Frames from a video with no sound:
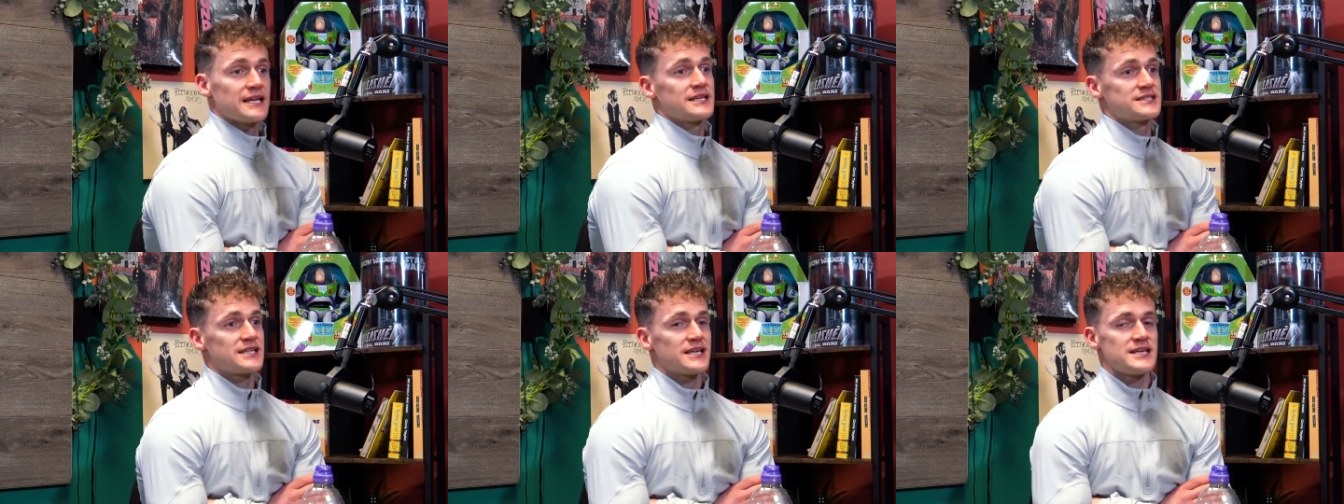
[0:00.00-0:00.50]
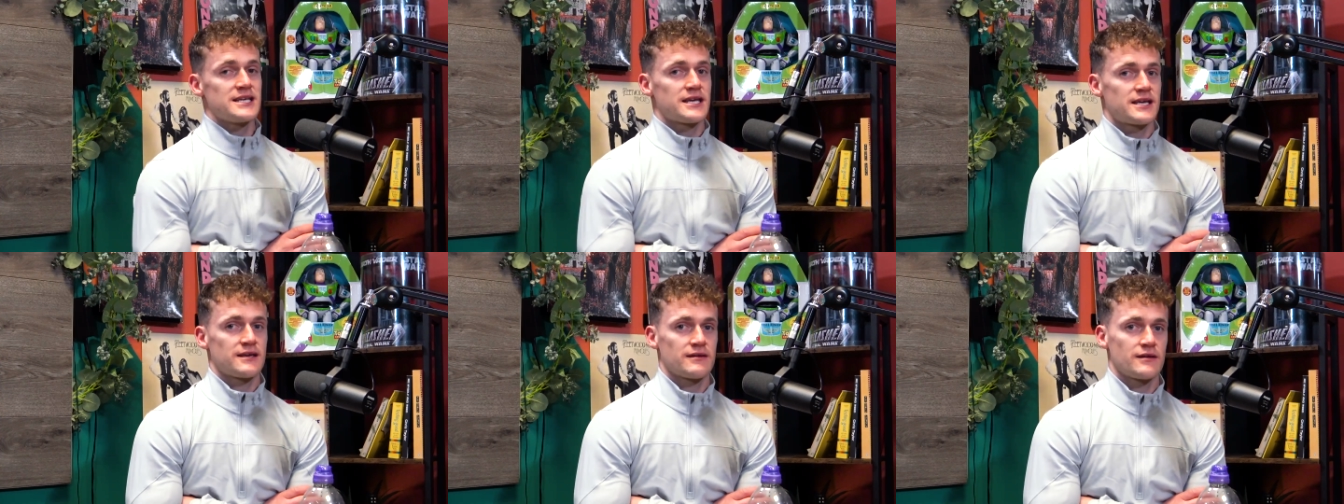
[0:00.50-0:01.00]
It's like
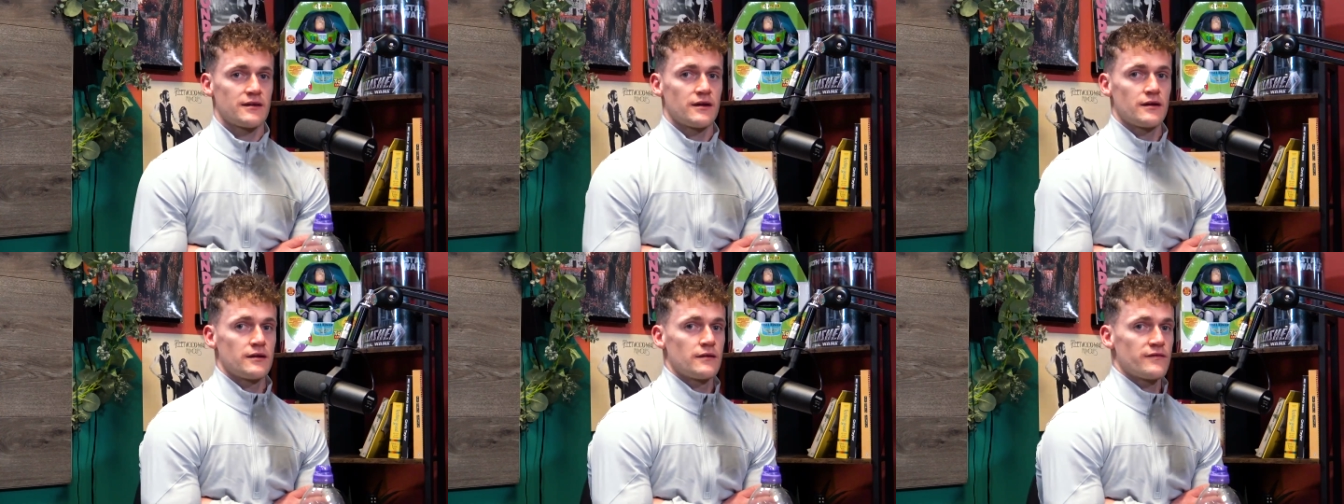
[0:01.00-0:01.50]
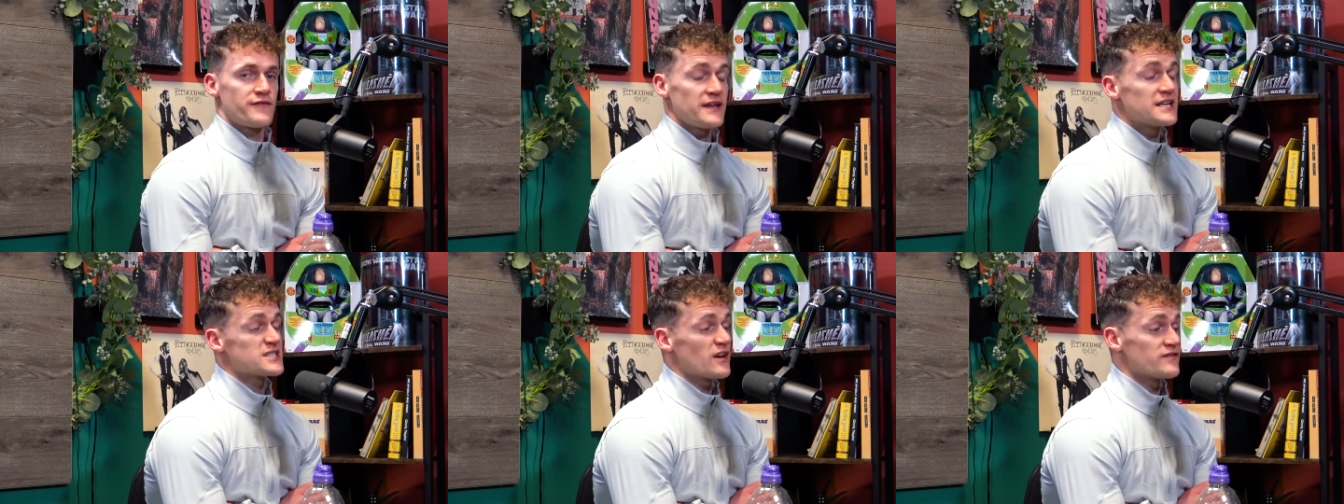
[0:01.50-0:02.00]

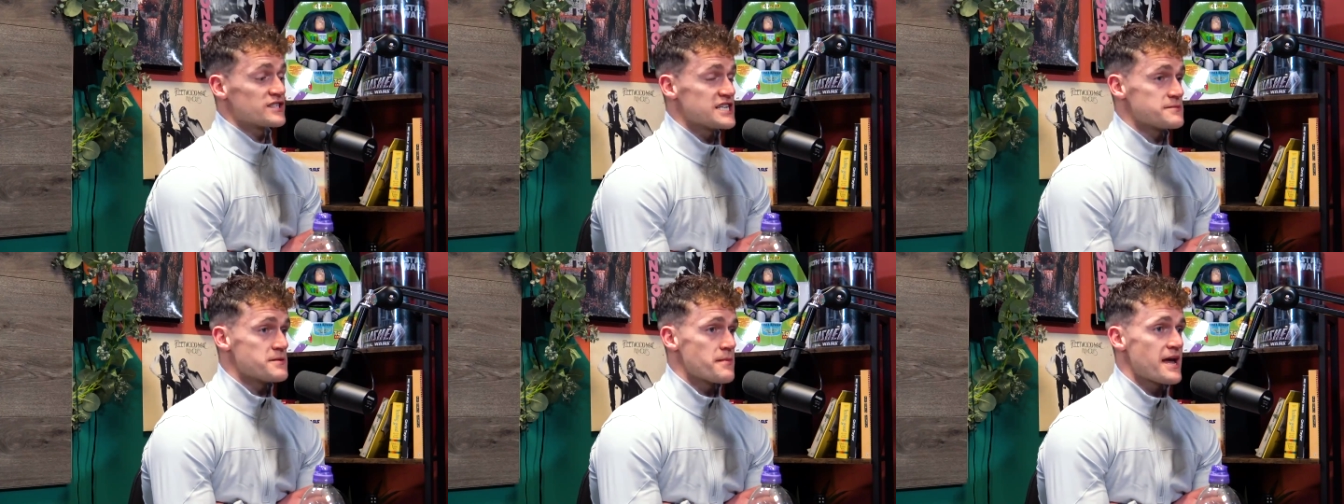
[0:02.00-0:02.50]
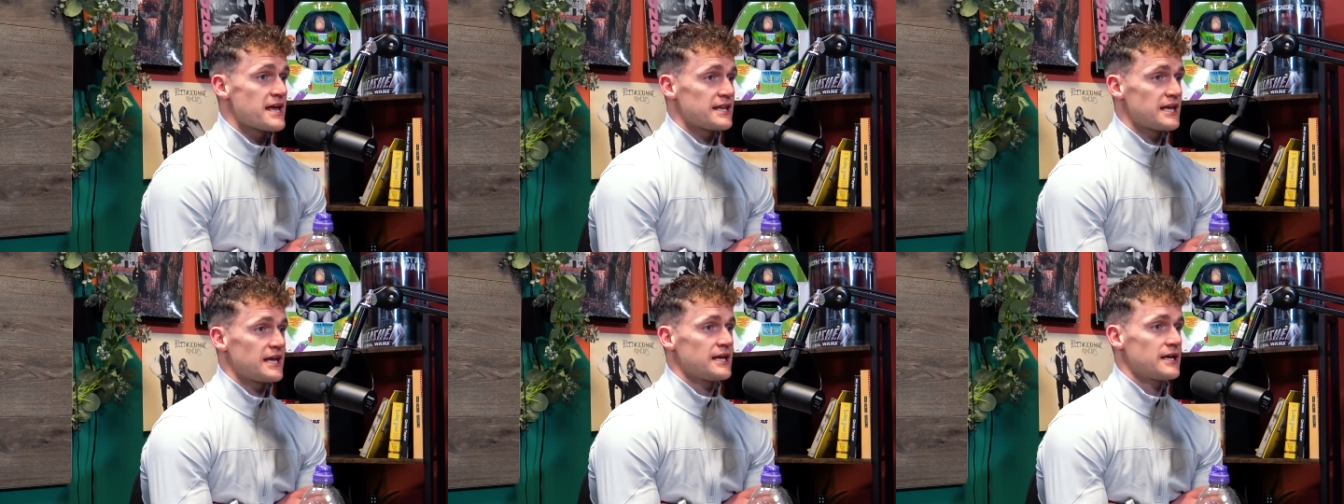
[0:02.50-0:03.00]
fitness, obviously, is my main
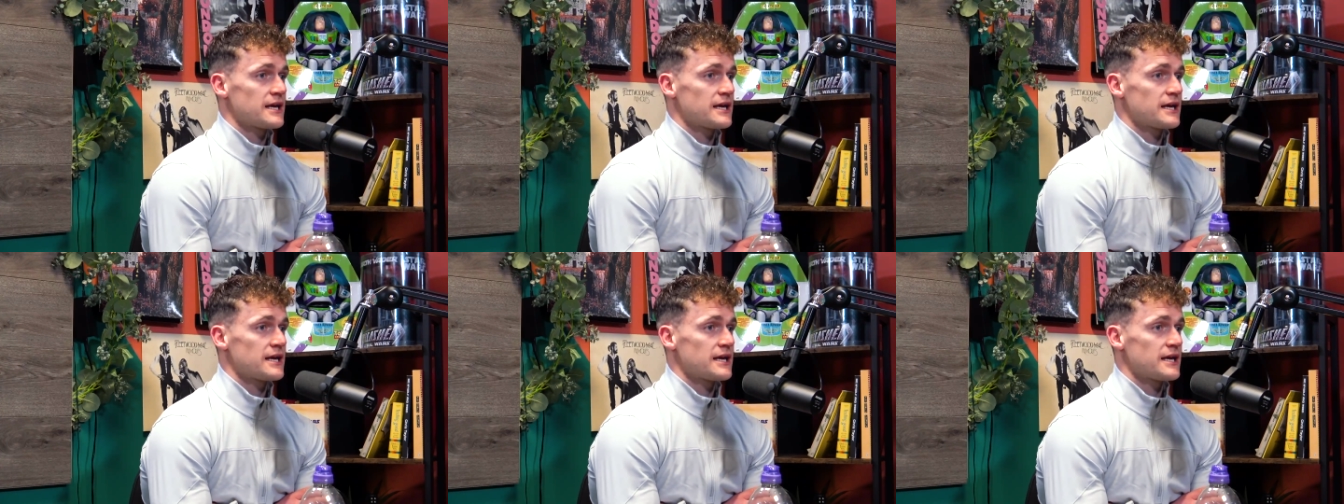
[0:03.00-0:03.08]
thing.